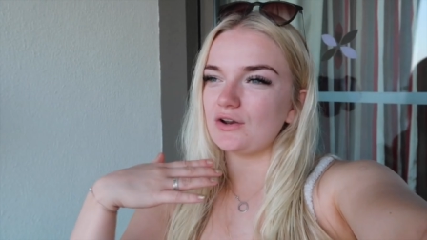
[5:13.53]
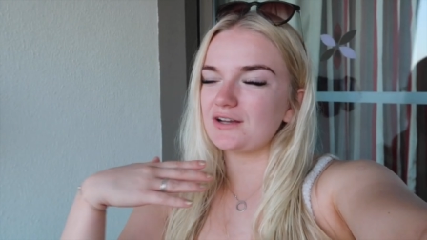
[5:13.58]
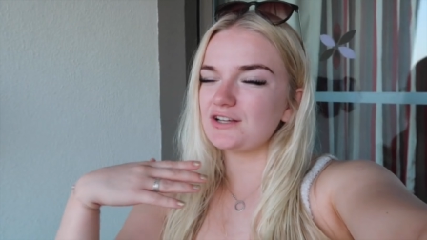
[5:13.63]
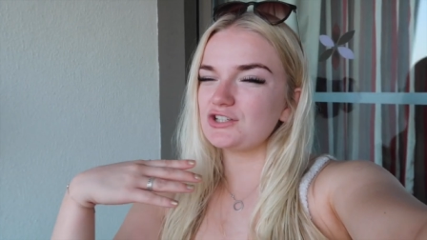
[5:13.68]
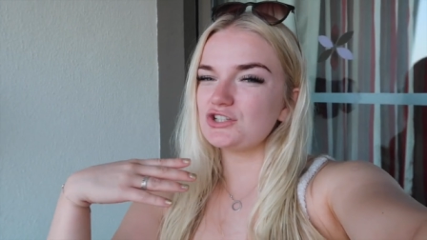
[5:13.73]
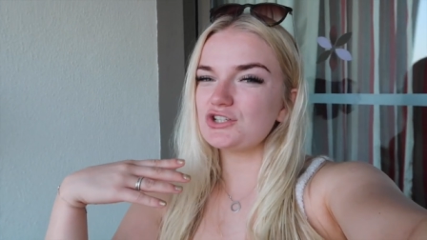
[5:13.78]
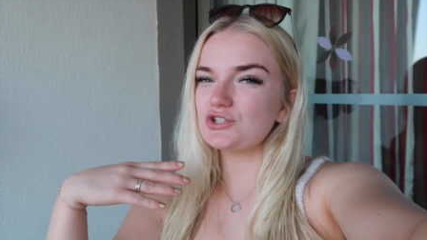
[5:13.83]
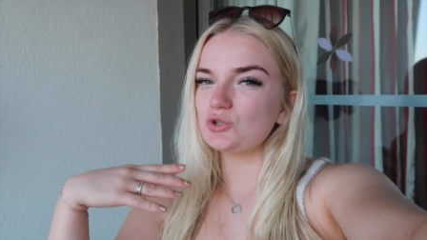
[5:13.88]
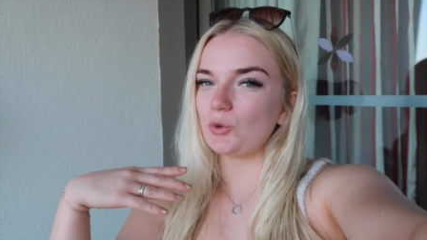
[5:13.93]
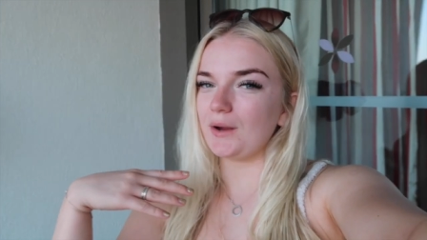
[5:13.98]
Like,
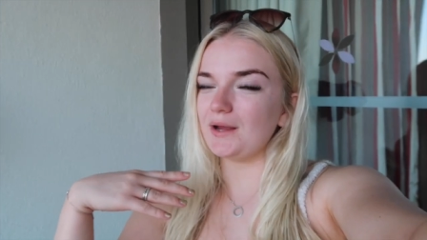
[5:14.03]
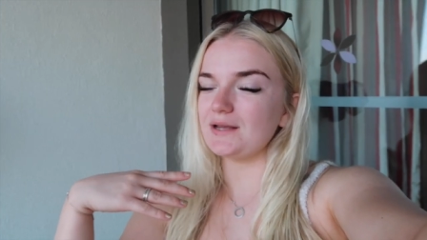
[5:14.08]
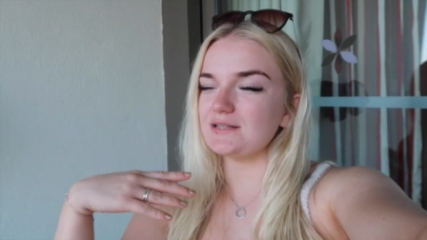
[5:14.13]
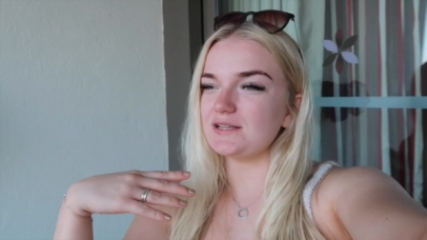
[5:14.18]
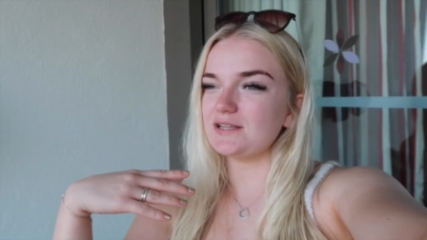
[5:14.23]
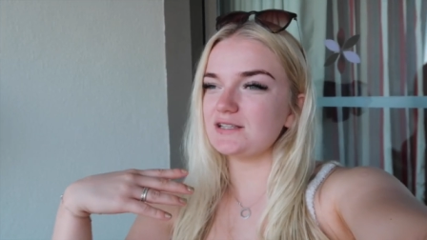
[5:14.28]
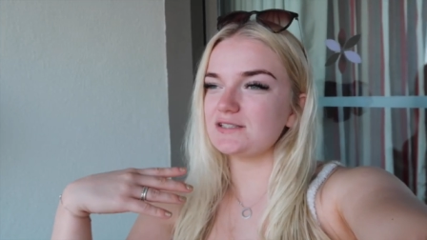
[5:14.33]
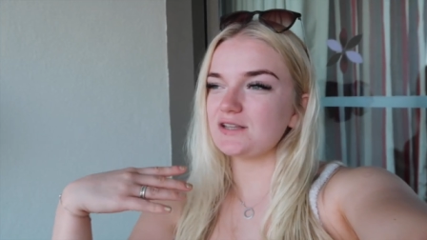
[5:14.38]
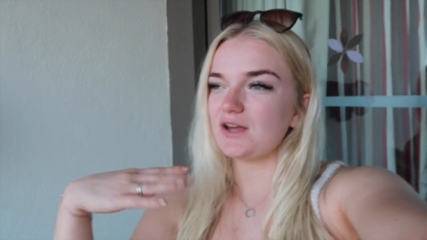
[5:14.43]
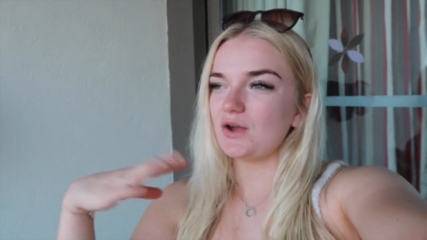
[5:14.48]
it's just
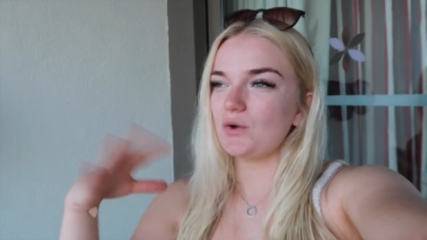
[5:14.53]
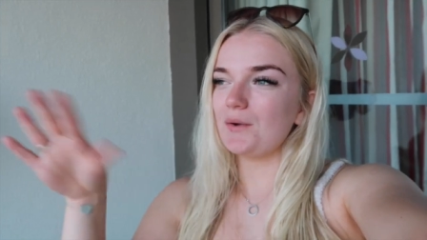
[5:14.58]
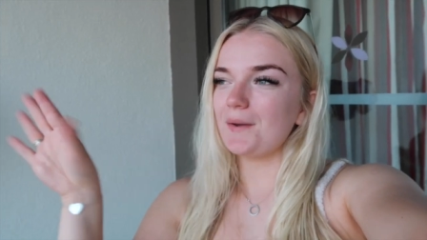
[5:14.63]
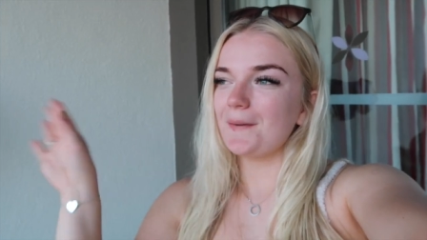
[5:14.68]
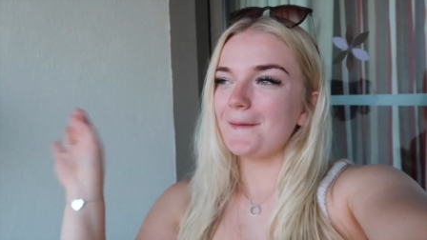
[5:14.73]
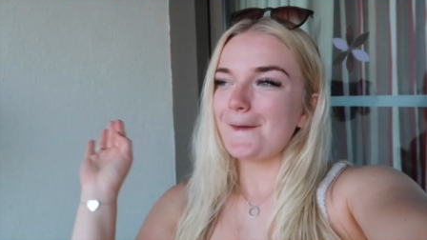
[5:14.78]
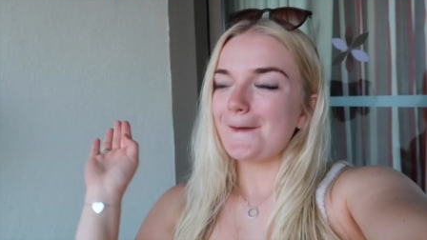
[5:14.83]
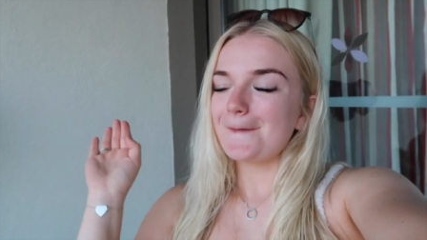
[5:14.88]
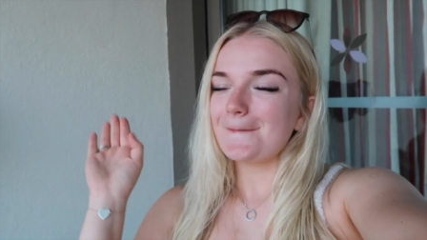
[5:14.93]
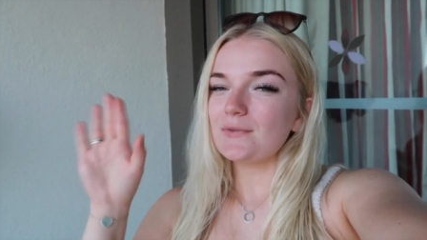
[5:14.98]
crazy. So
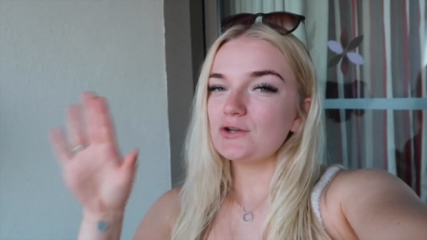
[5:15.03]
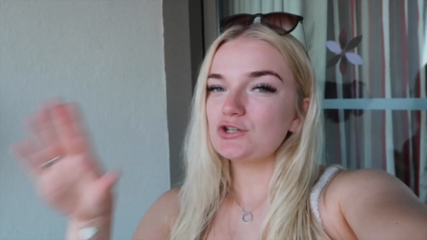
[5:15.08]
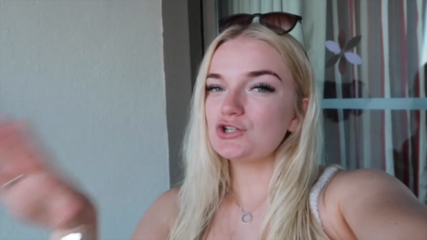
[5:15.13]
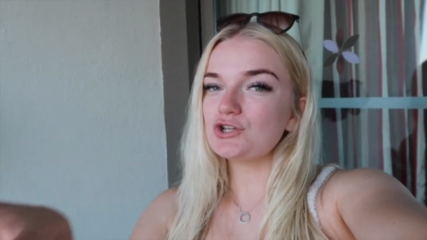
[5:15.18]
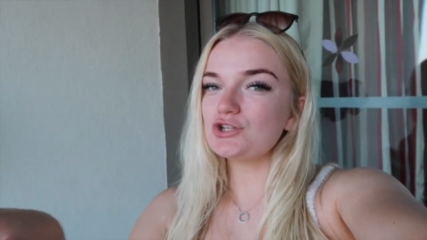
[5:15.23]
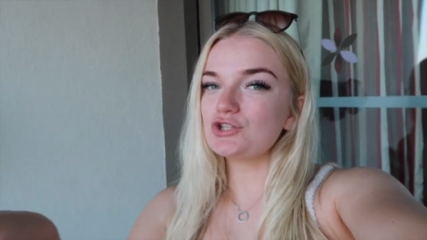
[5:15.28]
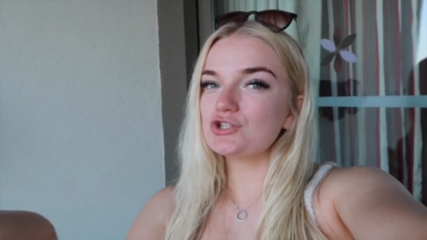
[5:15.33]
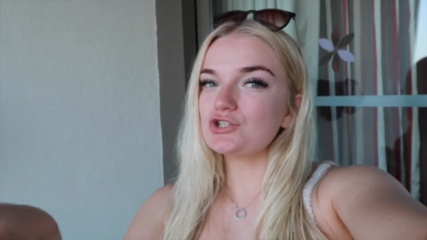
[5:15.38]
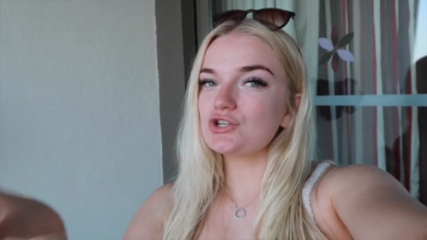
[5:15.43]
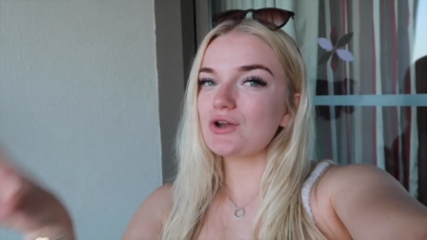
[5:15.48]

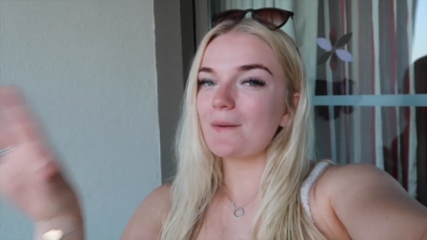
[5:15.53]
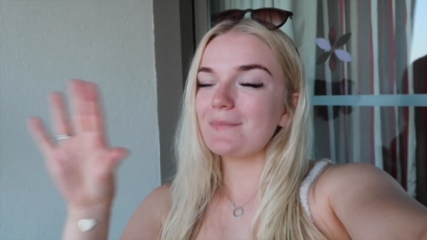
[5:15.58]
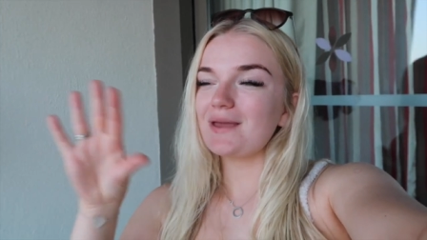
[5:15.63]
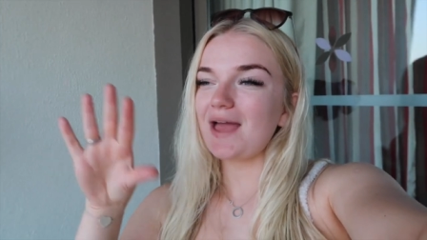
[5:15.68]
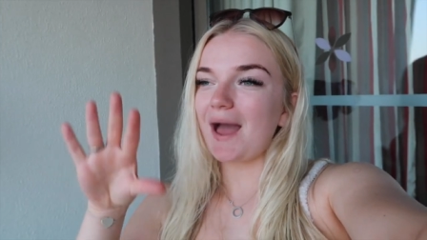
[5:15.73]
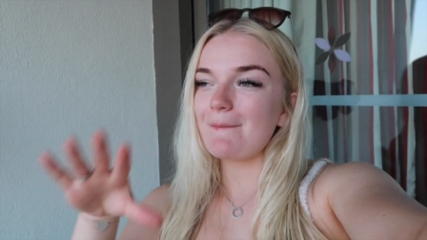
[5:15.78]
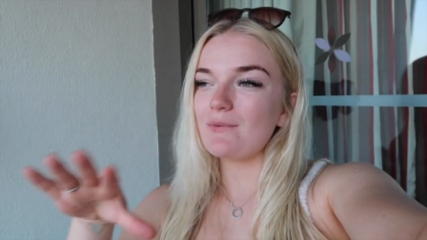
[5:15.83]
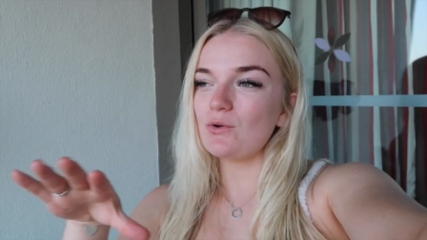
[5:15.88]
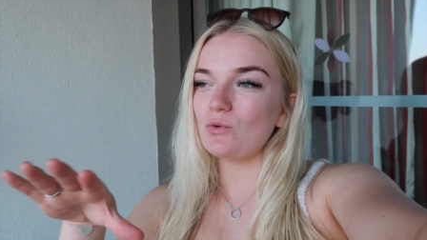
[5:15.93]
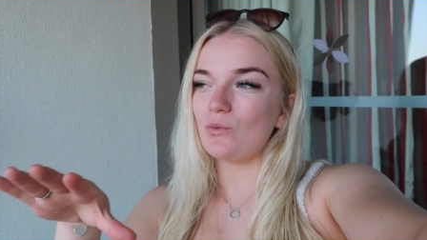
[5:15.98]
just be
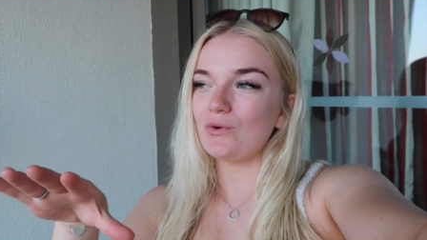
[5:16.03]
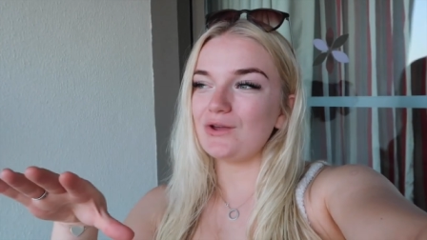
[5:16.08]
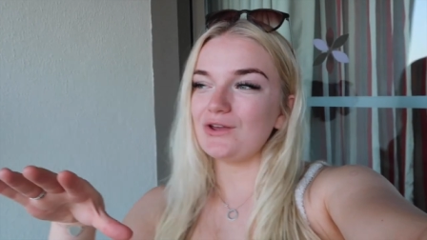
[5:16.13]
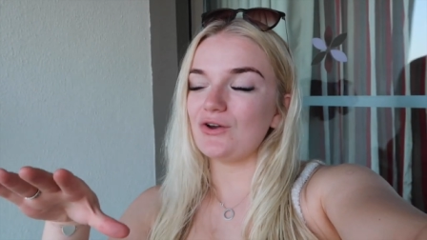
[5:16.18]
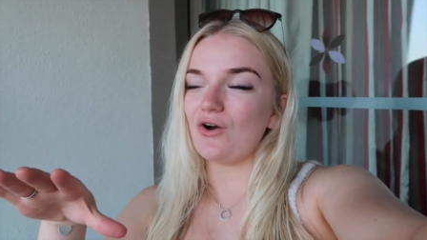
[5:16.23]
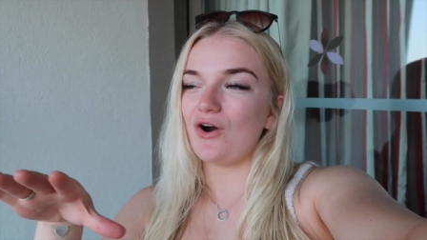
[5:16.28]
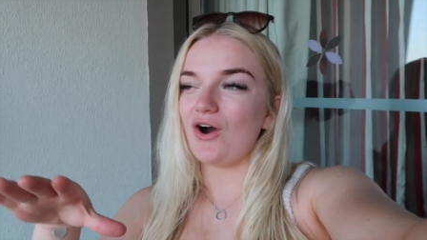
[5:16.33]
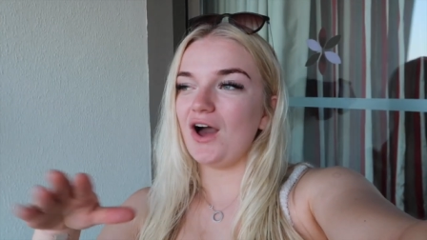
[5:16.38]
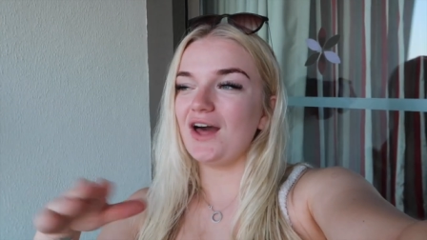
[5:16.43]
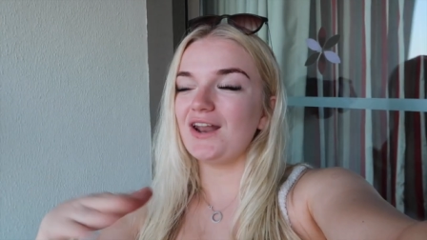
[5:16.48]
happy with what
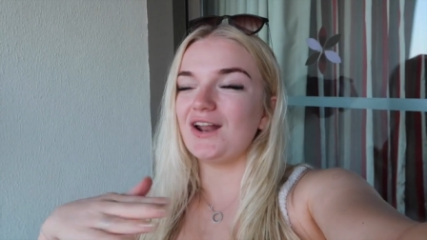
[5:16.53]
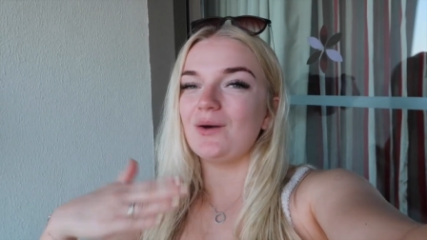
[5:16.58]
you got,